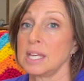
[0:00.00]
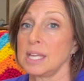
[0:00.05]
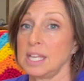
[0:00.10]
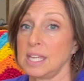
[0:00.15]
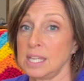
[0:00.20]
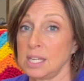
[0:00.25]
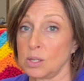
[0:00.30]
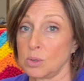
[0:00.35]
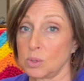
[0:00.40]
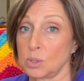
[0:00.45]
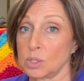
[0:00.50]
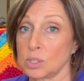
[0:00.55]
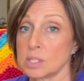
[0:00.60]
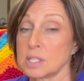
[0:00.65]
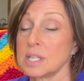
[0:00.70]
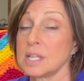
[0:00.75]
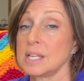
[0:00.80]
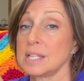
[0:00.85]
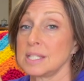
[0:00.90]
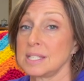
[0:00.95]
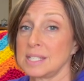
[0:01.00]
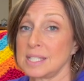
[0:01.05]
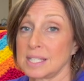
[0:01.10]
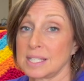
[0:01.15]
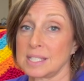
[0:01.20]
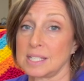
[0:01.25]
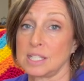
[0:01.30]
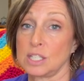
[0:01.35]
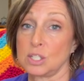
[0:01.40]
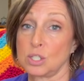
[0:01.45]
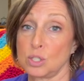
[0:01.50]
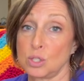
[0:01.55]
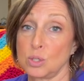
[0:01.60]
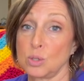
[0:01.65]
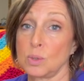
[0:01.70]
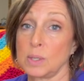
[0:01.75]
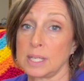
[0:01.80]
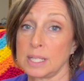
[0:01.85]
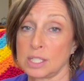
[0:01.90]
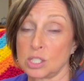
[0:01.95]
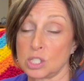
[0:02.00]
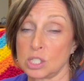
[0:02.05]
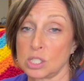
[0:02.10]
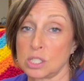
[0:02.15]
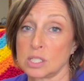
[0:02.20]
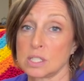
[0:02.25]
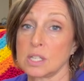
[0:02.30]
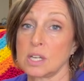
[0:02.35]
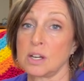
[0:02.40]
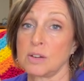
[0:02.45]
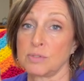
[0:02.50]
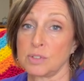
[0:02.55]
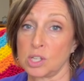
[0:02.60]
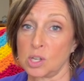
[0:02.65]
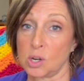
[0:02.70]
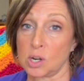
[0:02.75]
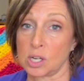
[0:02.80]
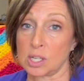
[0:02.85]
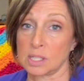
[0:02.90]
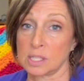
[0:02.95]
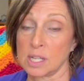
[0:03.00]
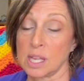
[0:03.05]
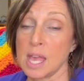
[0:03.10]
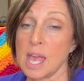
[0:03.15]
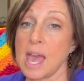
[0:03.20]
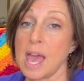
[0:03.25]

equals 62 inches of yarn.